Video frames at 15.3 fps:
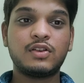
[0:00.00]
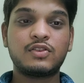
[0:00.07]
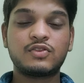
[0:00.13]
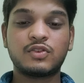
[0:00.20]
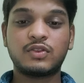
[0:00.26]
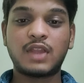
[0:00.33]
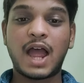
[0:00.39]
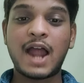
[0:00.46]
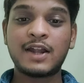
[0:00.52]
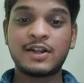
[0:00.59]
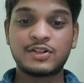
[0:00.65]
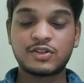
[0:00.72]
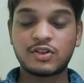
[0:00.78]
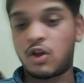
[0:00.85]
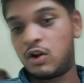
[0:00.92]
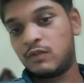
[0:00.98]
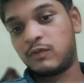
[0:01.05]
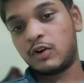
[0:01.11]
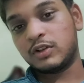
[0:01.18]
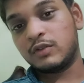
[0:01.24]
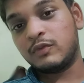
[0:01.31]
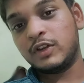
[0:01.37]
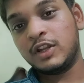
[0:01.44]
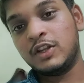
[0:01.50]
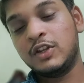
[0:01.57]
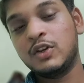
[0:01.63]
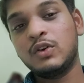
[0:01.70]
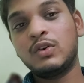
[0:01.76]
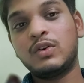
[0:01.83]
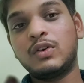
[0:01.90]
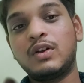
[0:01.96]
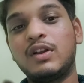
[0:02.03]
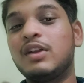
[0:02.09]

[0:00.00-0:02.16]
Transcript: So that's all for the video.